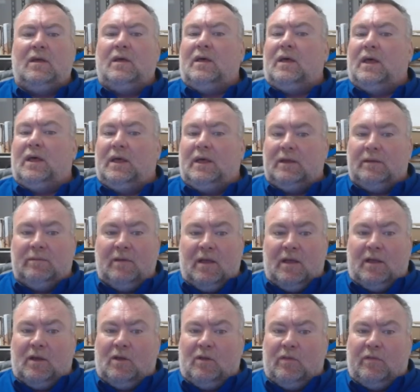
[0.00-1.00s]
Uh,
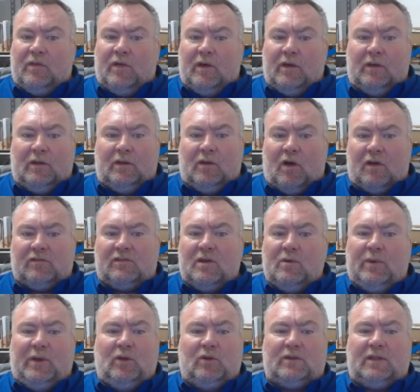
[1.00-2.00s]
the last
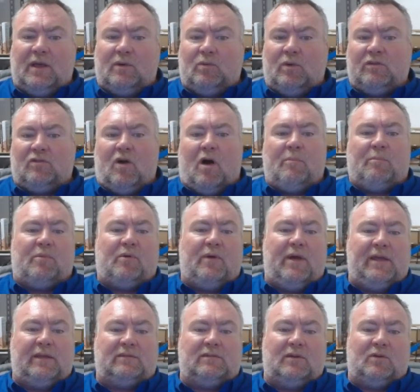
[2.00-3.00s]
thing we looked at was
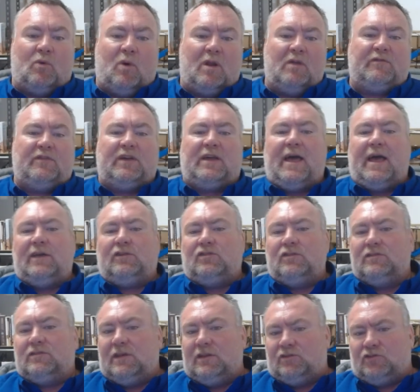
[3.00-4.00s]
operator
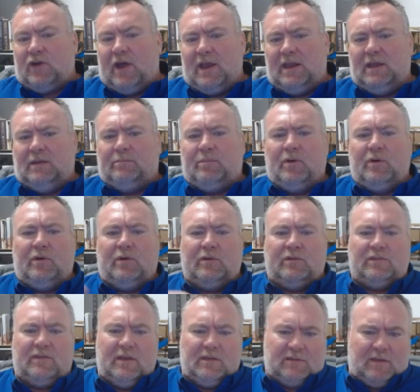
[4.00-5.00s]
qualifications and training per
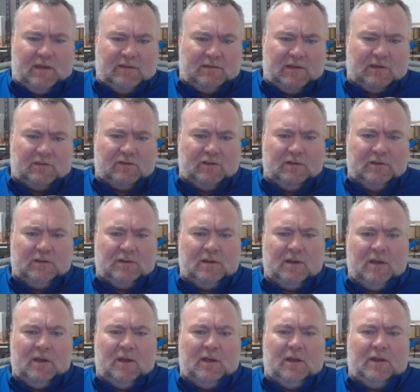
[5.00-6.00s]
CSA
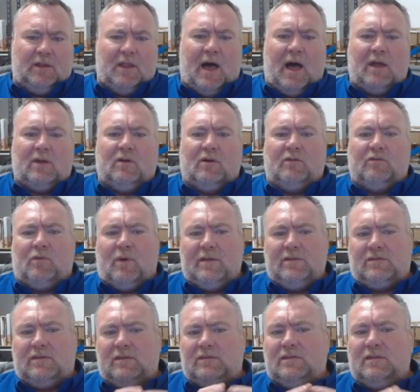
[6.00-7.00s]
section 9 of
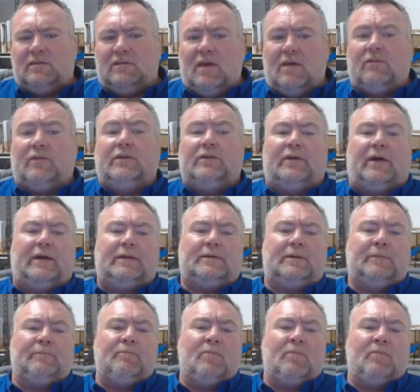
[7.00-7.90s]
167, right?